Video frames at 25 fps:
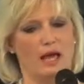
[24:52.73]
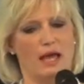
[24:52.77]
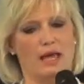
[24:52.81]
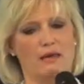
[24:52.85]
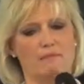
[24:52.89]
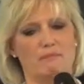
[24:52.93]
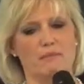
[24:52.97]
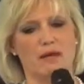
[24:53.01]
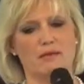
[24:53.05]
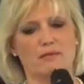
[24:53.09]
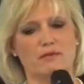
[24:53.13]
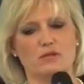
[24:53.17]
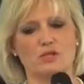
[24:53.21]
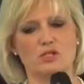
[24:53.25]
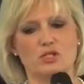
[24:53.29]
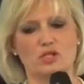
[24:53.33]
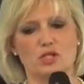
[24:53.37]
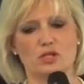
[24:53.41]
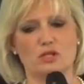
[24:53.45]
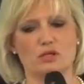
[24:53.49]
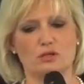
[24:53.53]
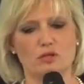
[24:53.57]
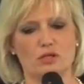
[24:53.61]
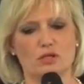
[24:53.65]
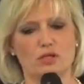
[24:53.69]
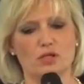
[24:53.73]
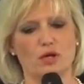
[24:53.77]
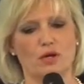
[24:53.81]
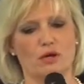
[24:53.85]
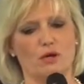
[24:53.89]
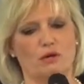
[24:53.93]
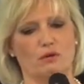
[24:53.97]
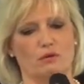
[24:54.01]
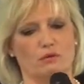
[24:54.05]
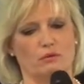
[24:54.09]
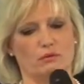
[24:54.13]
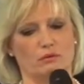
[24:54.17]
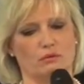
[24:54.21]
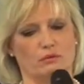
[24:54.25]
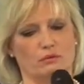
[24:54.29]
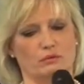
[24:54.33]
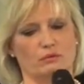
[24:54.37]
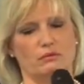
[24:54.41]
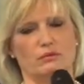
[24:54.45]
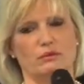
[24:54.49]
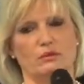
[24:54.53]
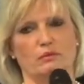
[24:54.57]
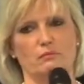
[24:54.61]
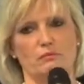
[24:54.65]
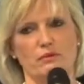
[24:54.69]
It meant that she could go
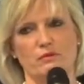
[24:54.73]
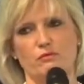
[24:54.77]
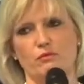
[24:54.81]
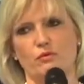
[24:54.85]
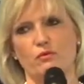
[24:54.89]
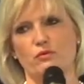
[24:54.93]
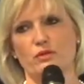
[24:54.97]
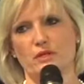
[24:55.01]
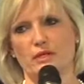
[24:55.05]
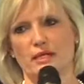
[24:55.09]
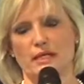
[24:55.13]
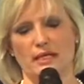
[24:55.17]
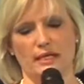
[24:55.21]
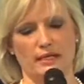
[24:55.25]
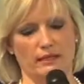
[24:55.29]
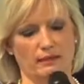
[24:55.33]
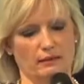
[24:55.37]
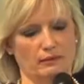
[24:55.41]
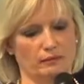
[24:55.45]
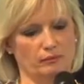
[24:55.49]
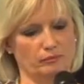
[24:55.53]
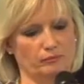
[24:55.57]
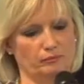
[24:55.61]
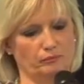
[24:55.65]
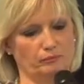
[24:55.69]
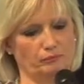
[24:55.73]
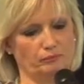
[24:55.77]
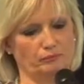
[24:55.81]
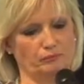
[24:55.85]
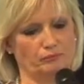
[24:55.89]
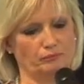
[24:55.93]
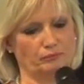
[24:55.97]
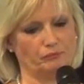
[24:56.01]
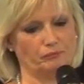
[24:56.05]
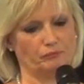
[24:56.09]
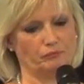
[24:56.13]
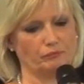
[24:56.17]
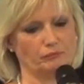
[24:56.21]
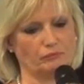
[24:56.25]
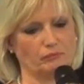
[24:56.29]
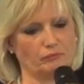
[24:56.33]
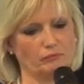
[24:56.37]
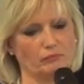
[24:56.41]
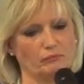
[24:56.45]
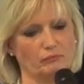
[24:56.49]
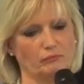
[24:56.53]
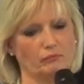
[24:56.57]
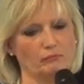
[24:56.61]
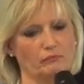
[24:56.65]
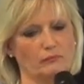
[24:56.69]
before the king
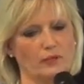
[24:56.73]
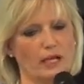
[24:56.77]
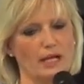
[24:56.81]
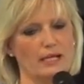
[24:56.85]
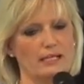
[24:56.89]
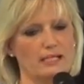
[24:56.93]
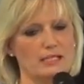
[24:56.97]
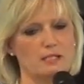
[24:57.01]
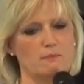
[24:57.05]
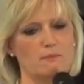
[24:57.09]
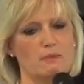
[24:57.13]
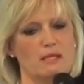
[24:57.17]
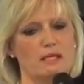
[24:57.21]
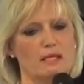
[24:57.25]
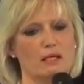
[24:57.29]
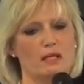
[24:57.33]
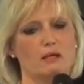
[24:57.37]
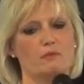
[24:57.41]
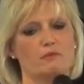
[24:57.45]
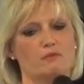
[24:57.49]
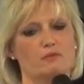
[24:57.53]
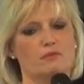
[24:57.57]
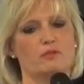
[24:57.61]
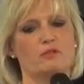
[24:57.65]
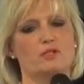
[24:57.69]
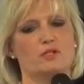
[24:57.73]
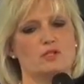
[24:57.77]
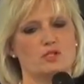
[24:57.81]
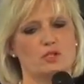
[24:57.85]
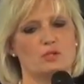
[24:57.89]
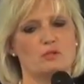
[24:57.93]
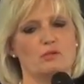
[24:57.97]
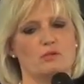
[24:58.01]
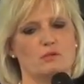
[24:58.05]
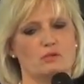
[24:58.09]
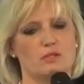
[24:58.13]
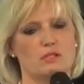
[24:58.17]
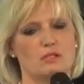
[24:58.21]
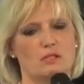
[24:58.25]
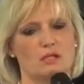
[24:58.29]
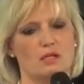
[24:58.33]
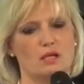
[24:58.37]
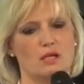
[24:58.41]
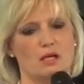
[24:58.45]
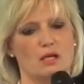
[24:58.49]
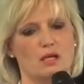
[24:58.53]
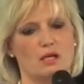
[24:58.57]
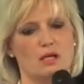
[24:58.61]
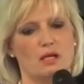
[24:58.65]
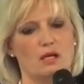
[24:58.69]
and speak up for the Jews
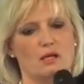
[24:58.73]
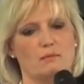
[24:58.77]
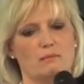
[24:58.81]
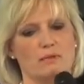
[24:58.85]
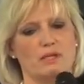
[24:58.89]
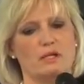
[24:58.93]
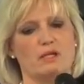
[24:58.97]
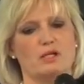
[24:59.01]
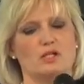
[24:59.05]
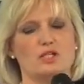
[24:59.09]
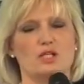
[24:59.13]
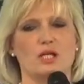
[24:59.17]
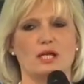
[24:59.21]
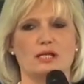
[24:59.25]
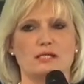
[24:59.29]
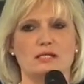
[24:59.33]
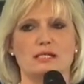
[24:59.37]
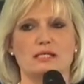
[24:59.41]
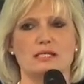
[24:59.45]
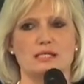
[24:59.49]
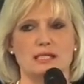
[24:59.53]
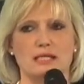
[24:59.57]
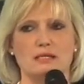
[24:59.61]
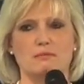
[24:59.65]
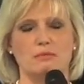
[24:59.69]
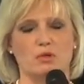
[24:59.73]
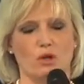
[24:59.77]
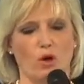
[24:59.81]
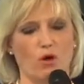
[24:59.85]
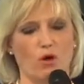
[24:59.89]
because she had a deep